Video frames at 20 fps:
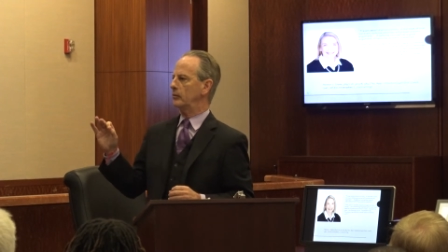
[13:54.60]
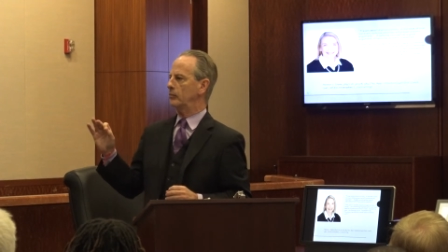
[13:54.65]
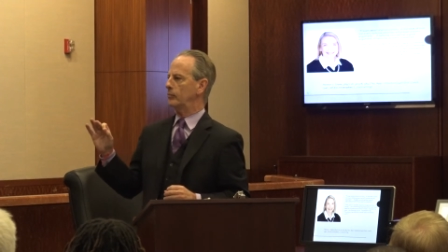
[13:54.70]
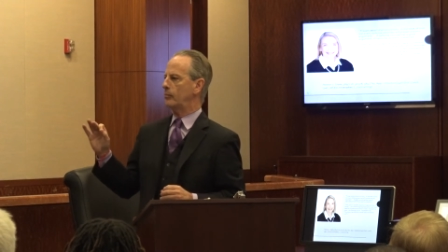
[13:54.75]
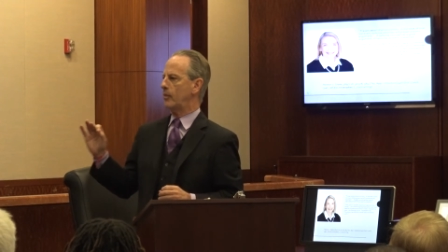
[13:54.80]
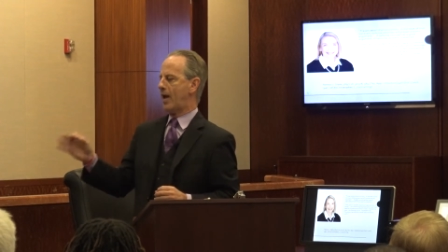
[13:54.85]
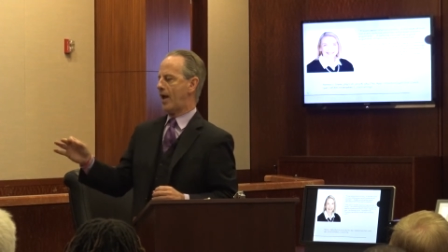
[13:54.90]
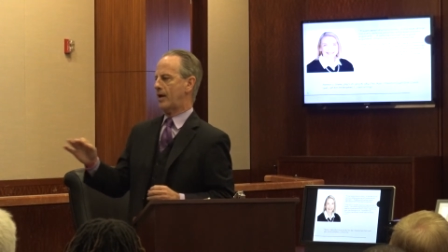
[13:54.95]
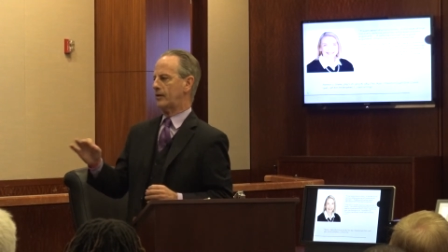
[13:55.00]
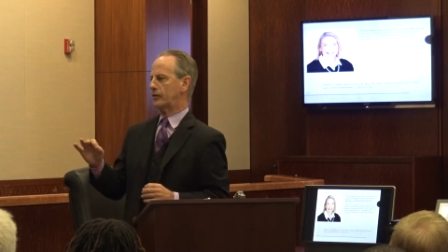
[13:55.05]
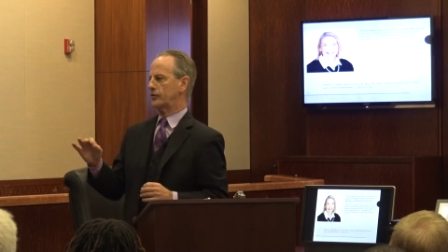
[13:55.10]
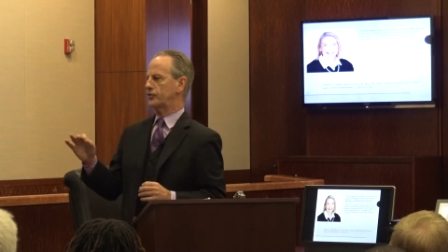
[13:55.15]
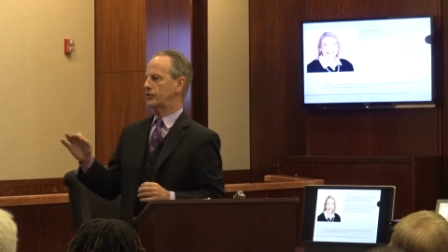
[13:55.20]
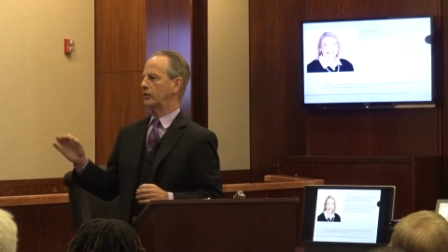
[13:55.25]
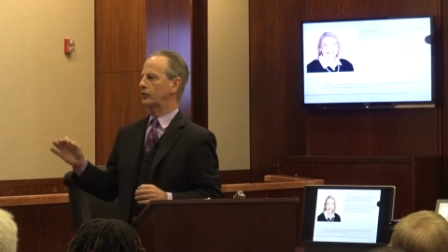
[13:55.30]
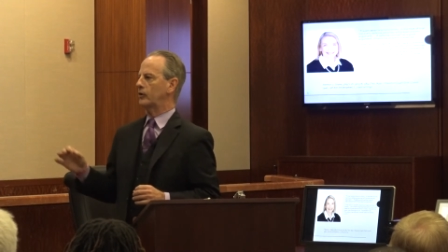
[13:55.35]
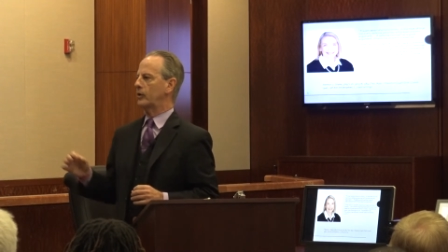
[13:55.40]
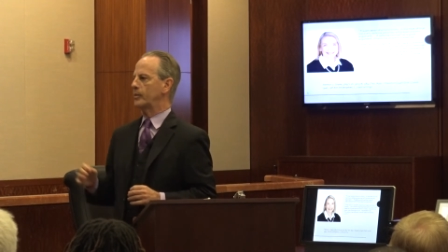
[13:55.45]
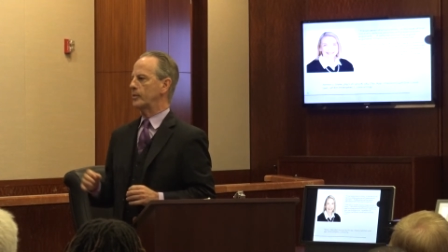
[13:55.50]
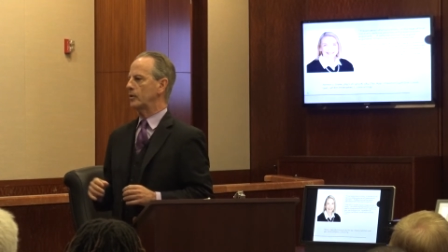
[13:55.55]
matters
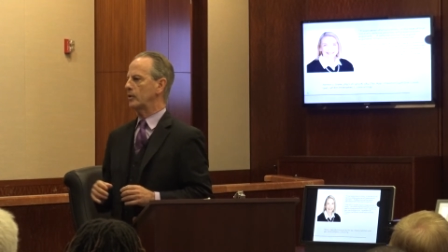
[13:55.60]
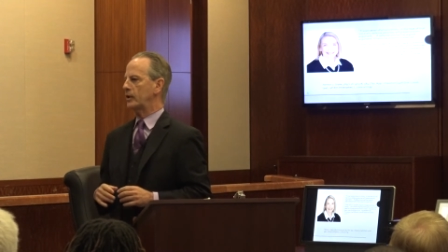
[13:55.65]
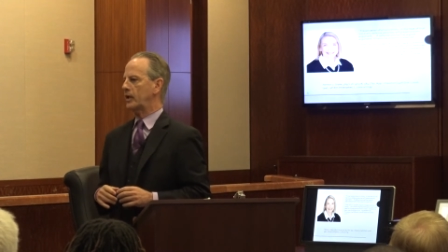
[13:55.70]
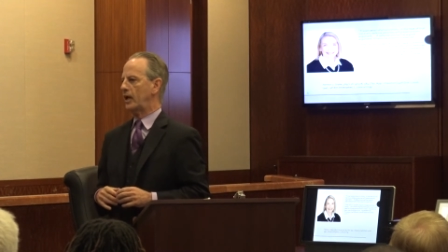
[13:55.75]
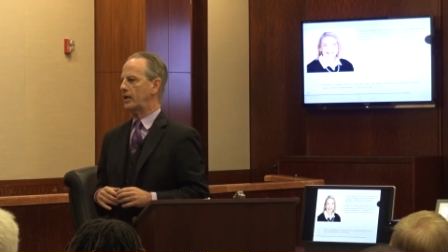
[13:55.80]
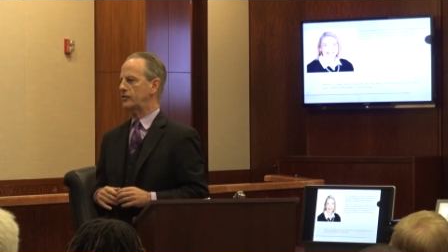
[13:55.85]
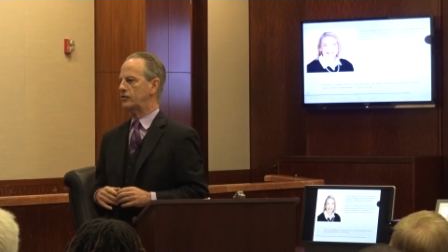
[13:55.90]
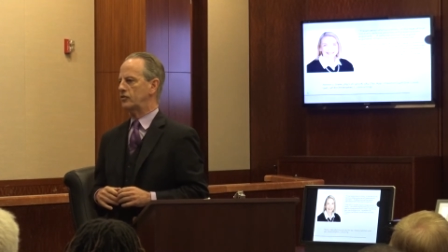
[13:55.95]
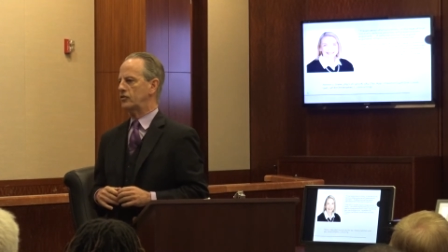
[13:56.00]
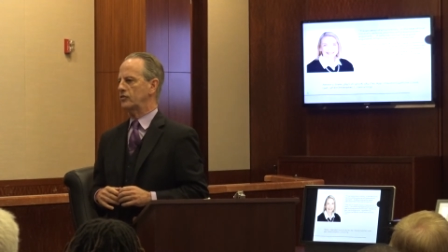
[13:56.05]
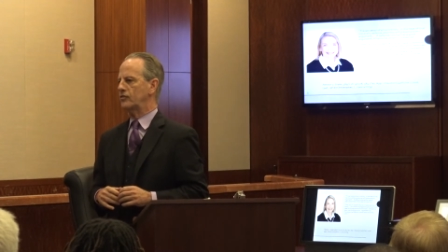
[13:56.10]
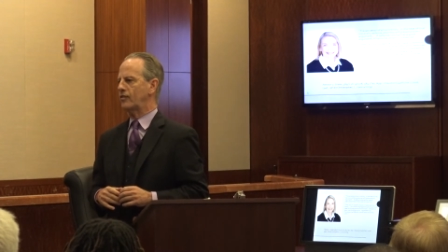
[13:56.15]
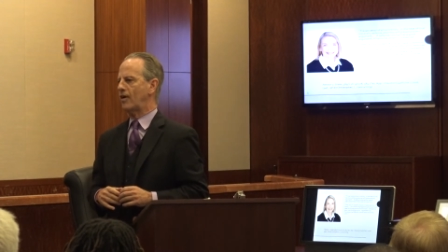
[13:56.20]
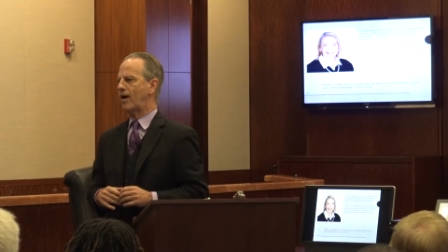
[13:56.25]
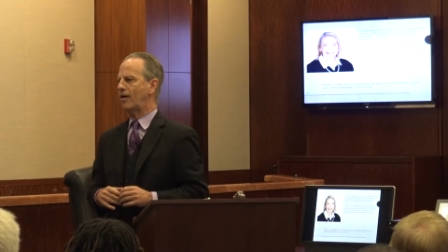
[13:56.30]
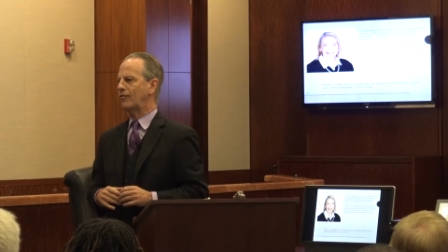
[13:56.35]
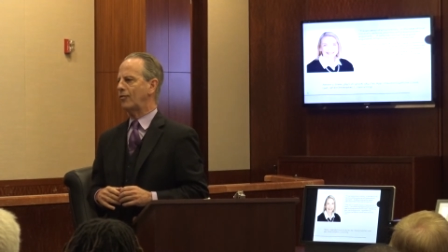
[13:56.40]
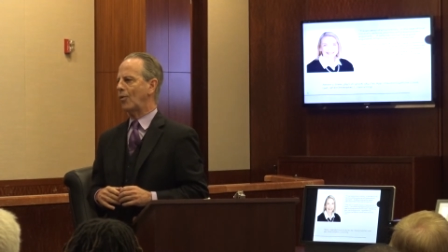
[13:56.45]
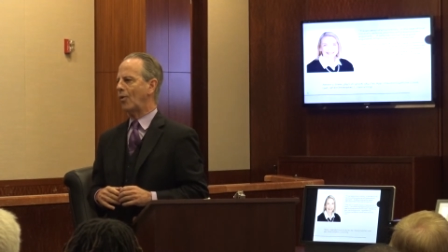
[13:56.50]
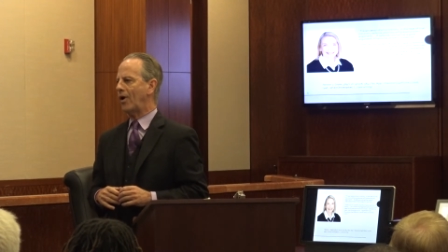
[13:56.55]
in criminal cases
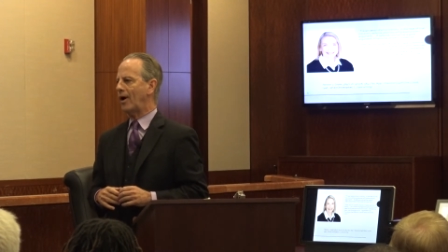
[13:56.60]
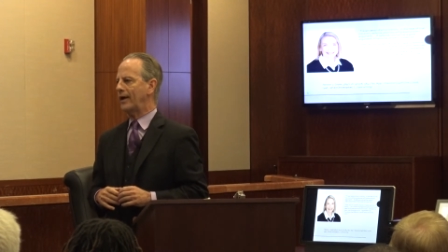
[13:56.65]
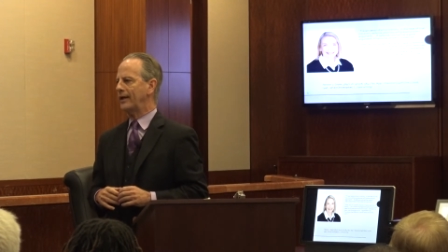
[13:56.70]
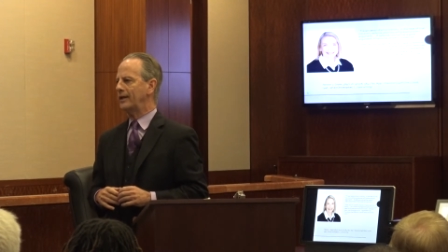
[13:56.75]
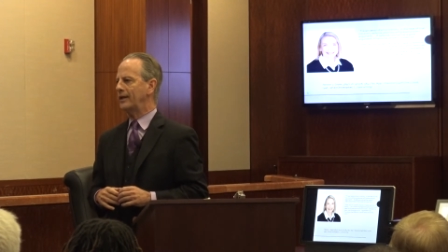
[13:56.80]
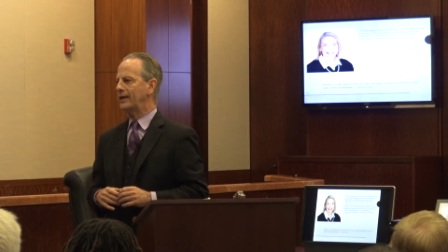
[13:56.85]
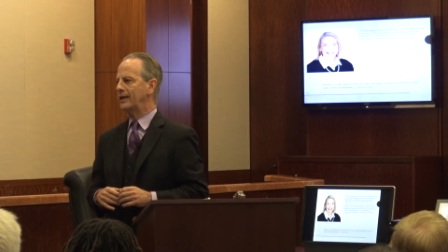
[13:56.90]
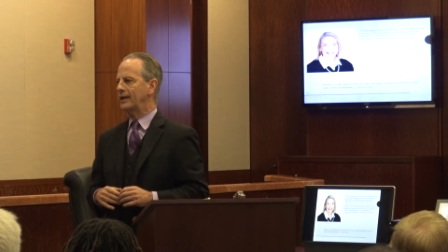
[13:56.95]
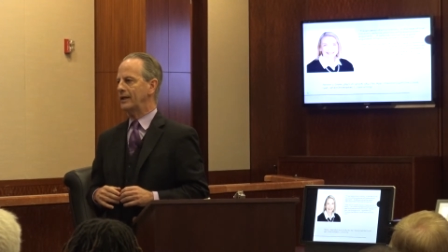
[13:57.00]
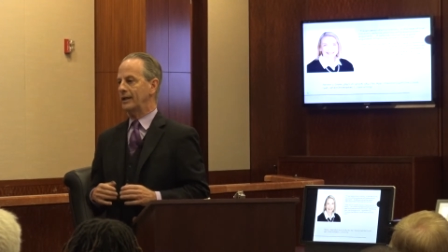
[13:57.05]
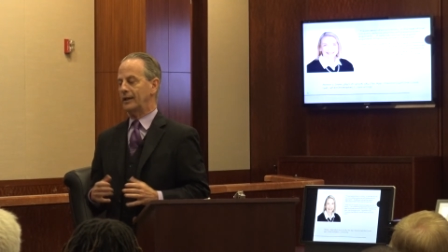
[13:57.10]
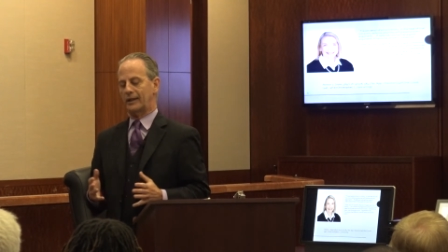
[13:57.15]
involve what?